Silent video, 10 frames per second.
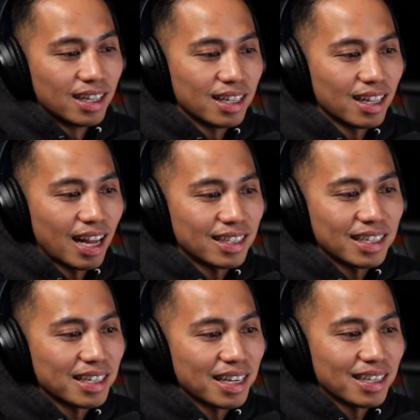at the end
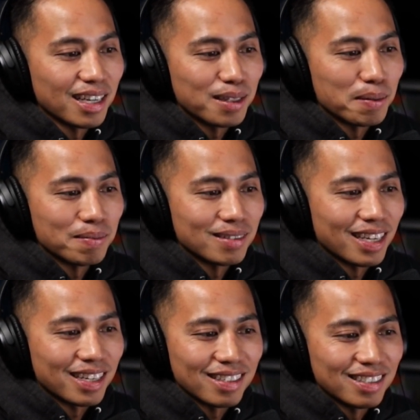of the day,
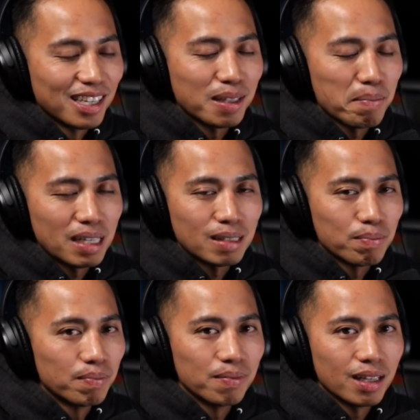nothing beats.
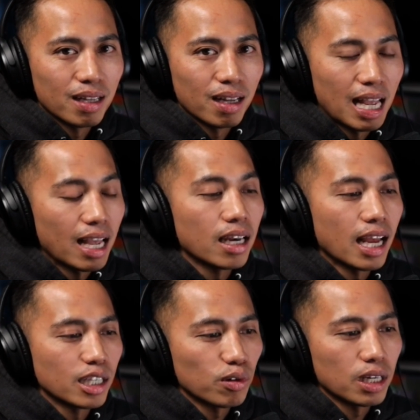And
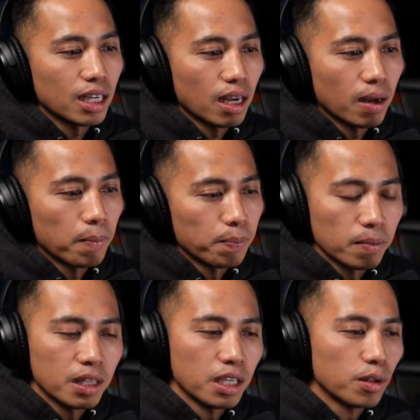it's funny,
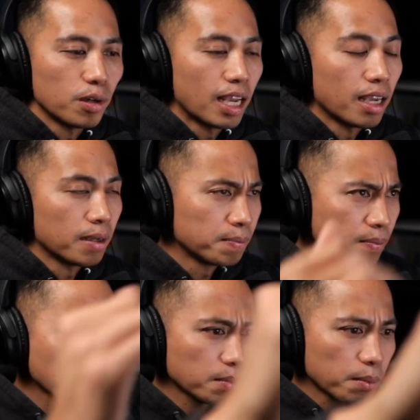the other day
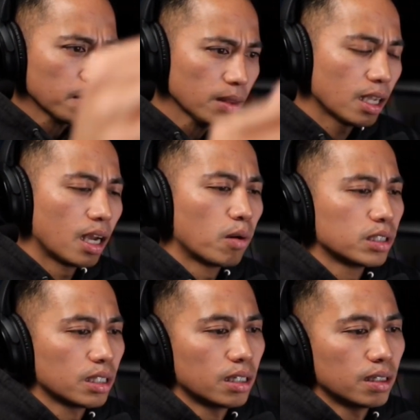I was
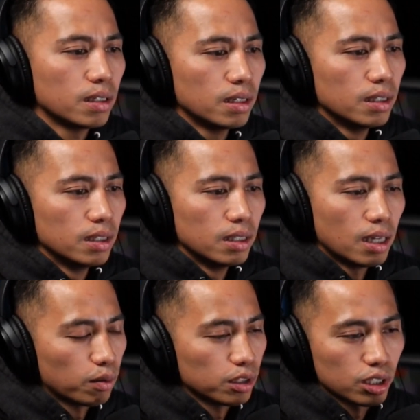
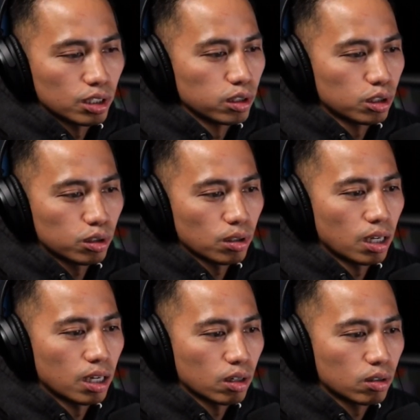just
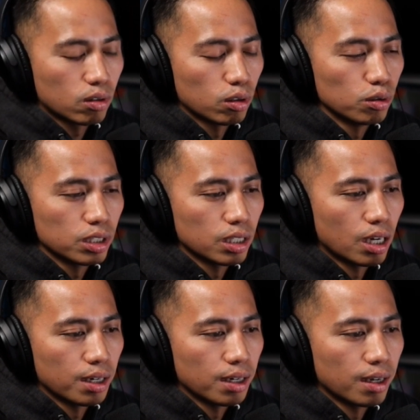cruising
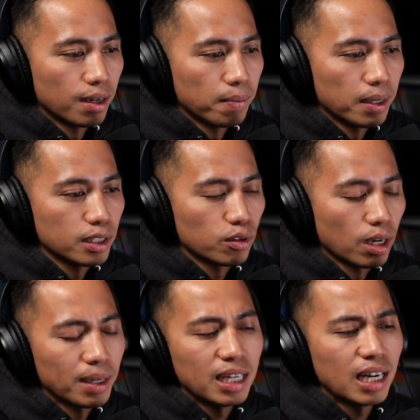on Instagram,
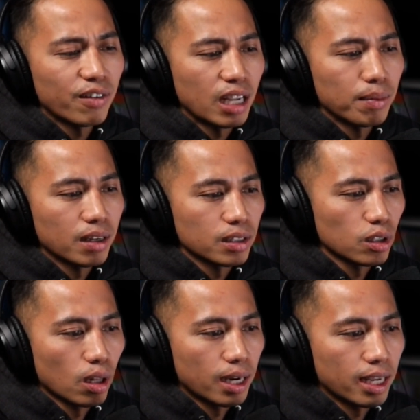and he never gave me a
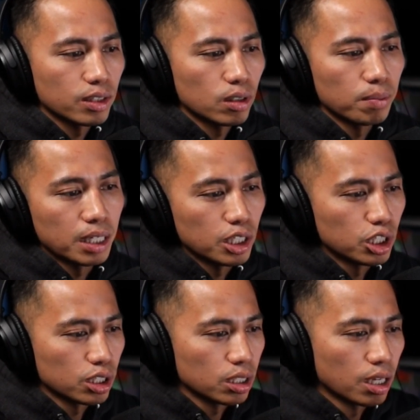solid answer, but he
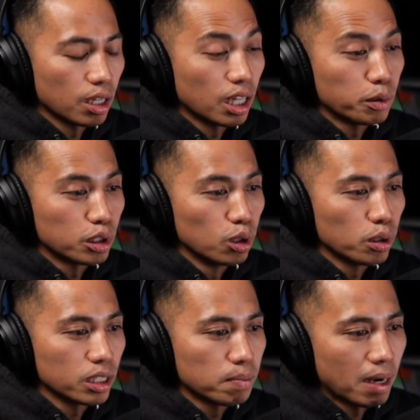just it was
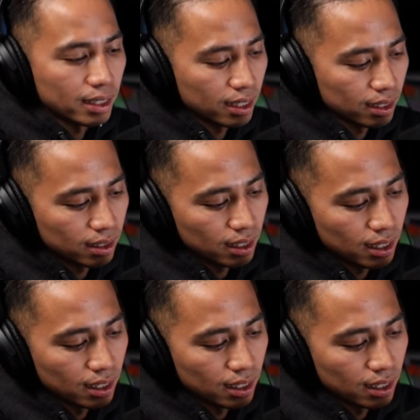Lucas Botkin. He had